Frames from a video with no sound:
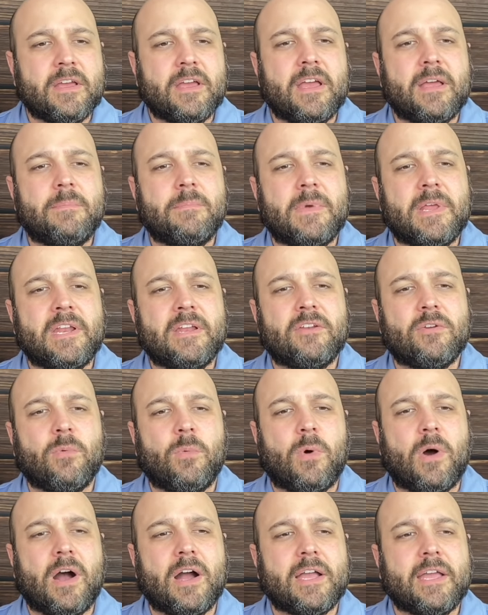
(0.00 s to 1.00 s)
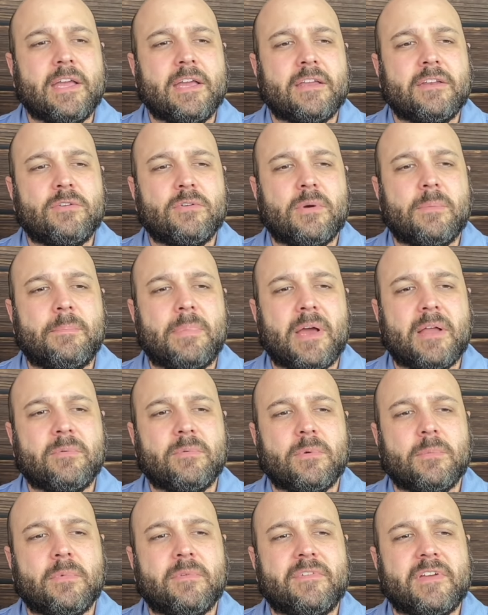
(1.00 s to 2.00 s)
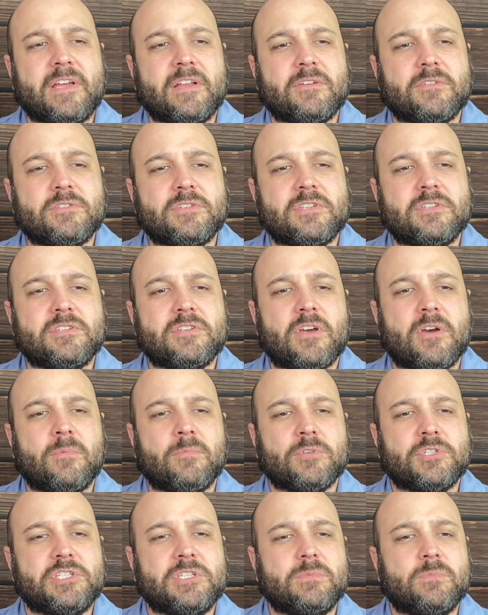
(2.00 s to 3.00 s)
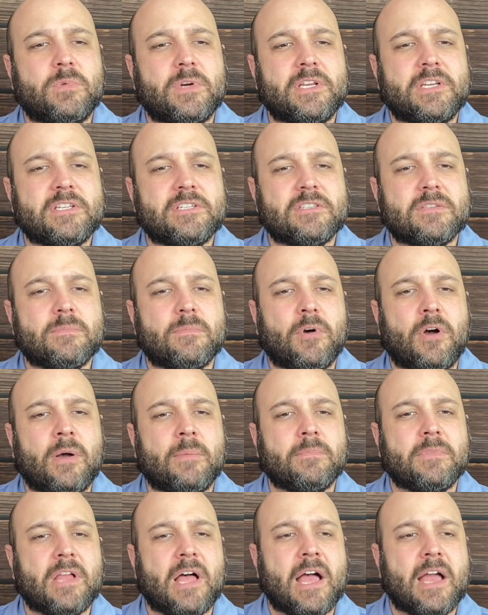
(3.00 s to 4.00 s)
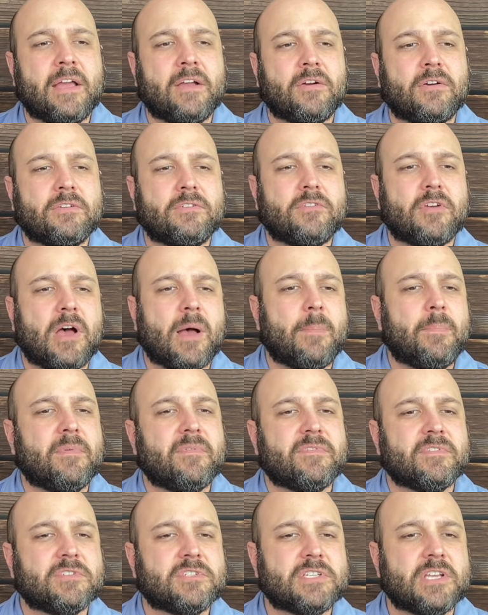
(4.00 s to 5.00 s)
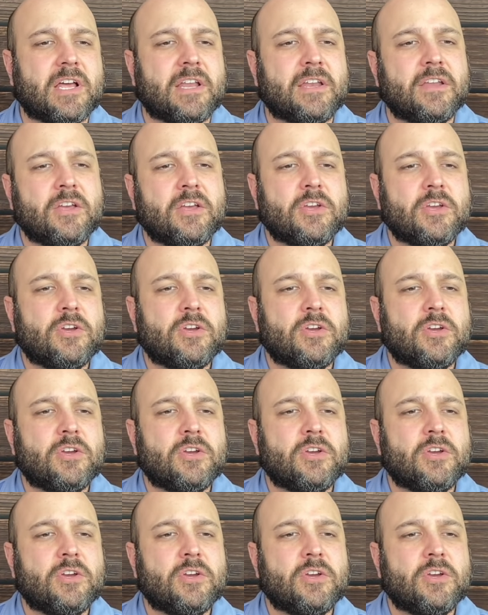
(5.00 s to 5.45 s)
admitted to walking into a bedroom of Anderson's home where she witnessed the mom lying on top of her son,